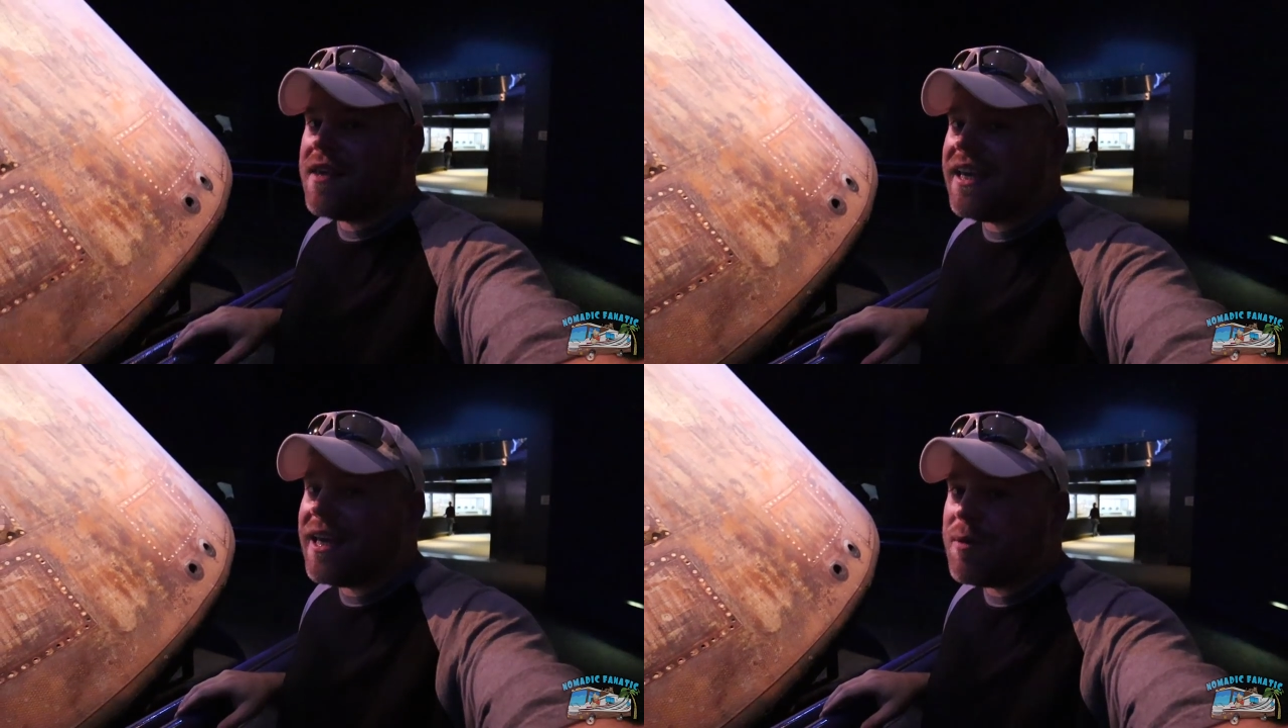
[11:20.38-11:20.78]

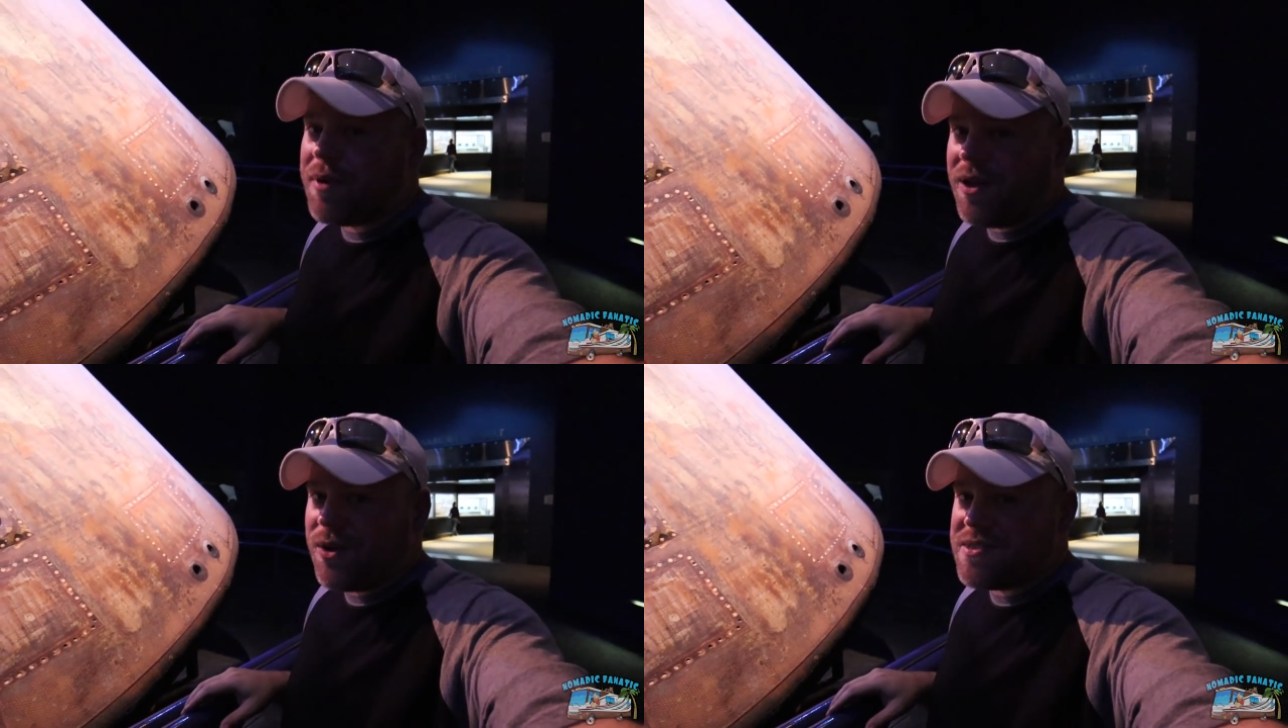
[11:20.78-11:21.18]
the
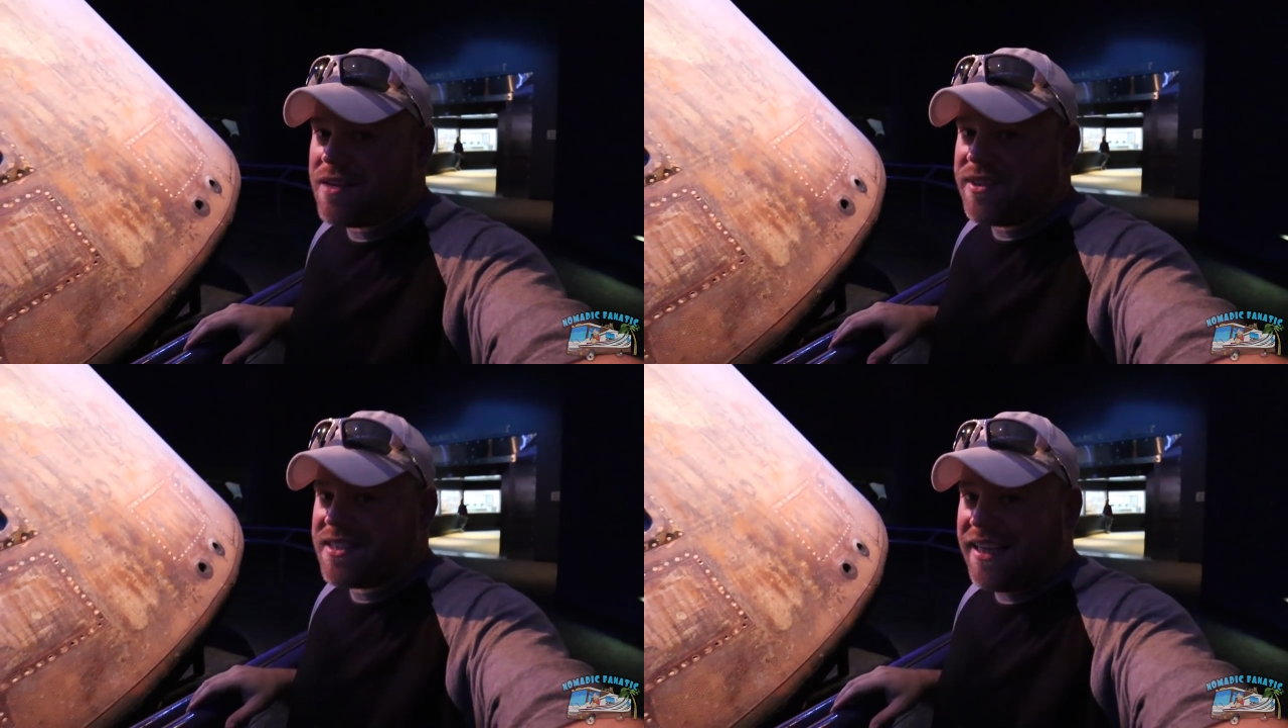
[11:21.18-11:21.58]
Apollo
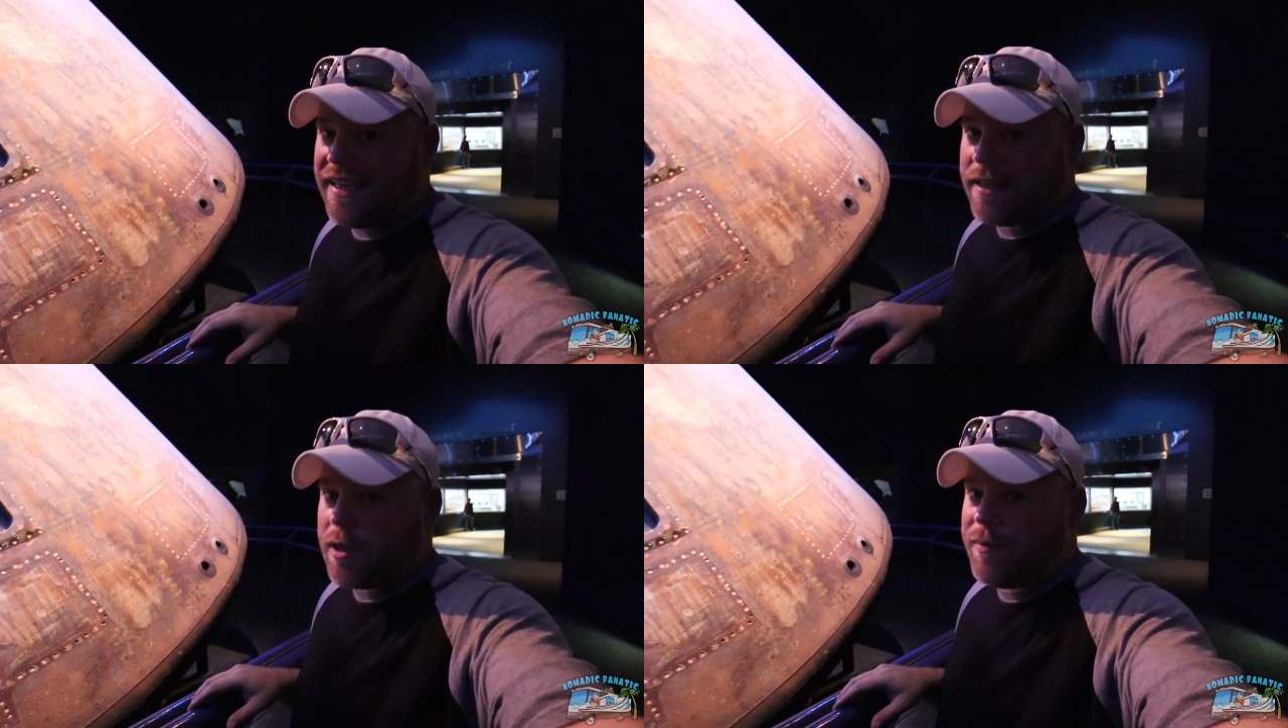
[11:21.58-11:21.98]

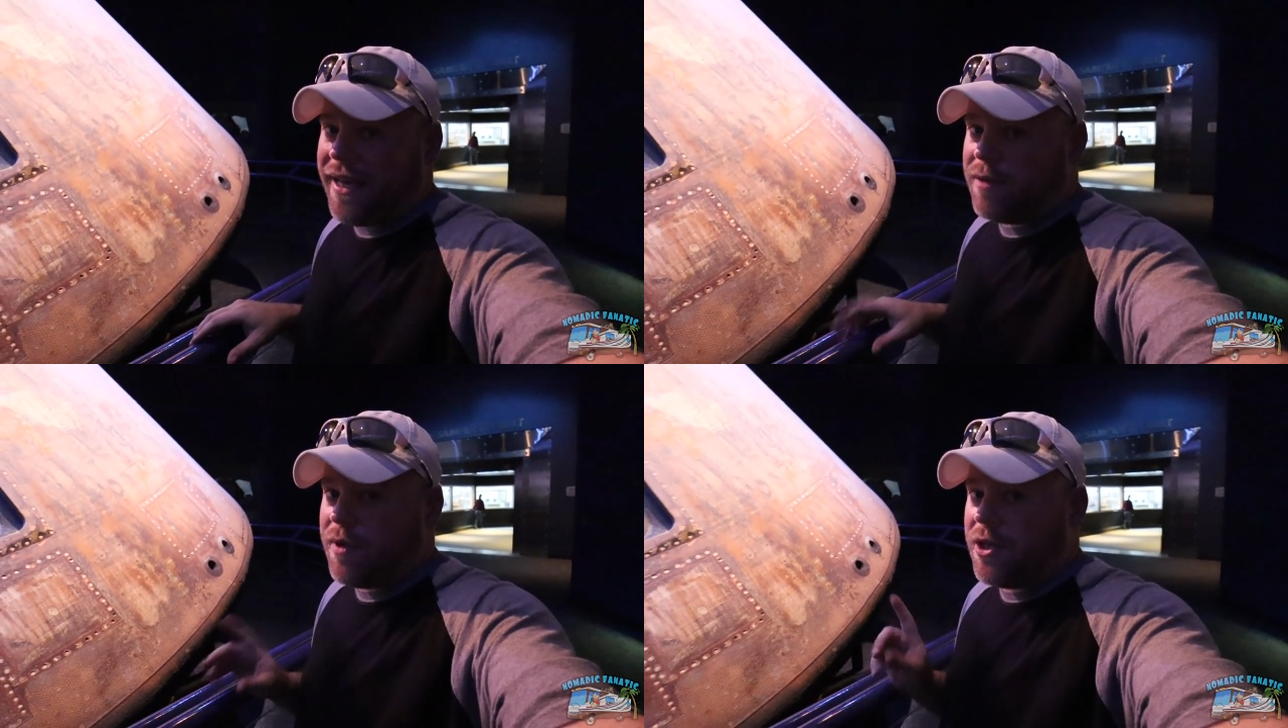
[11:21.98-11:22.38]
17
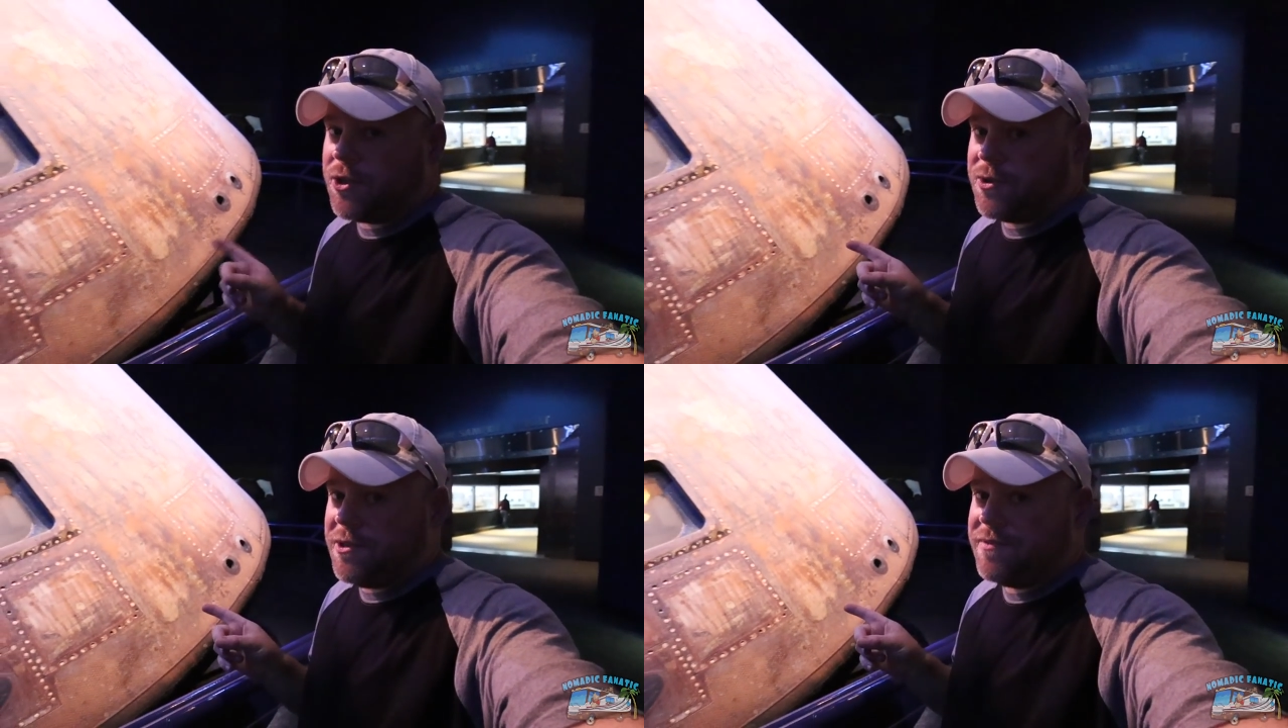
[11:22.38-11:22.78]
command
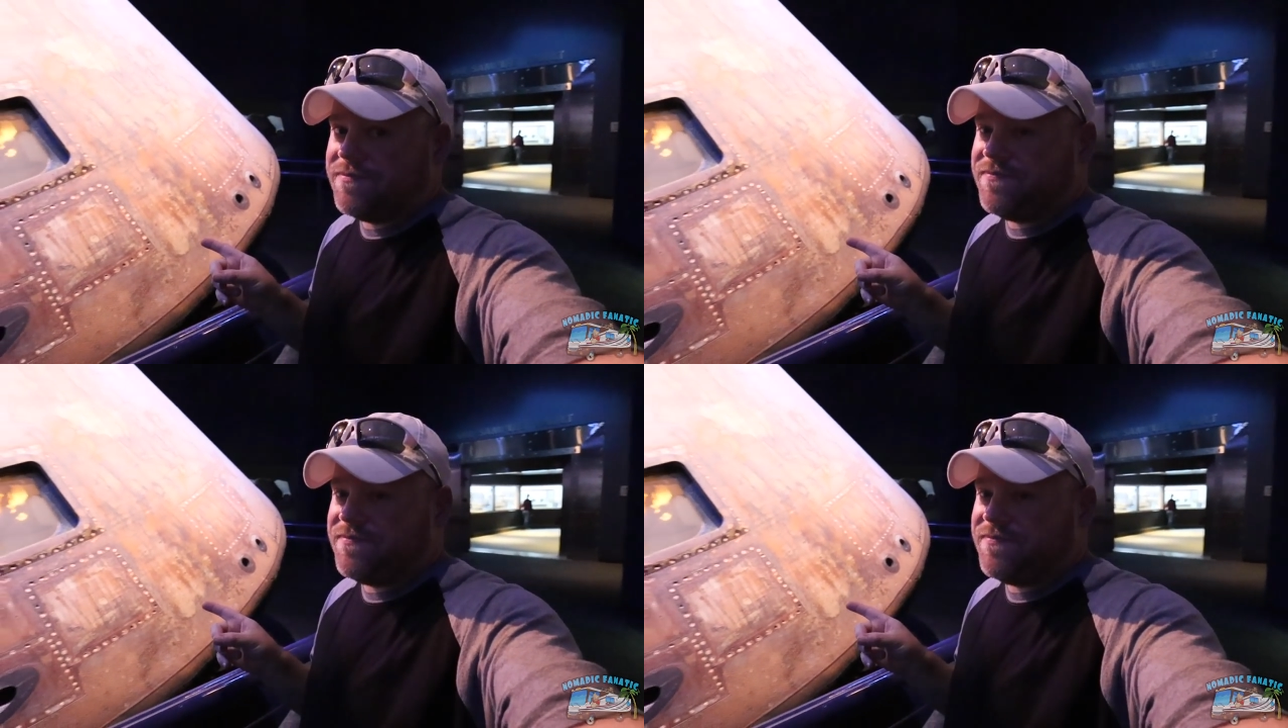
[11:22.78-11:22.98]
module